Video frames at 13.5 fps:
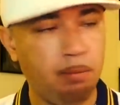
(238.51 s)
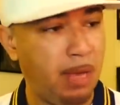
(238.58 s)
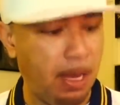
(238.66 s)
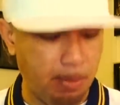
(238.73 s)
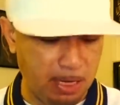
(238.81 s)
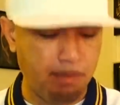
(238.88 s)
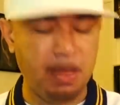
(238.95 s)
By
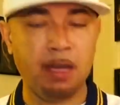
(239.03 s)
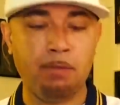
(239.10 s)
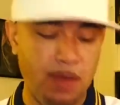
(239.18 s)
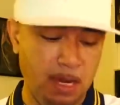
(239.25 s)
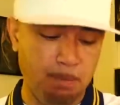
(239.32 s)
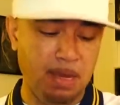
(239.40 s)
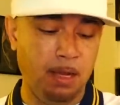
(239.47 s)
a matter of
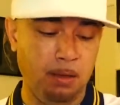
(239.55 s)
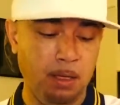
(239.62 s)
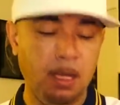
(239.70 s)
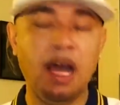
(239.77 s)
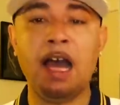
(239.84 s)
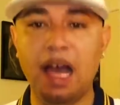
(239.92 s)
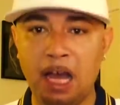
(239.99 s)
fact, about
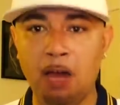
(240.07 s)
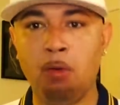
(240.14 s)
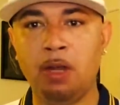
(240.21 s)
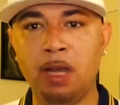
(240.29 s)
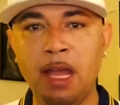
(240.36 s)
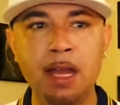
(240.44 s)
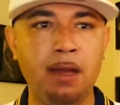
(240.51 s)
an hour
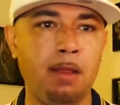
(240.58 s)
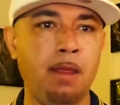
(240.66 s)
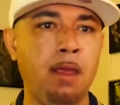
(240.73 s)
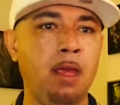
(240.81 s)
later.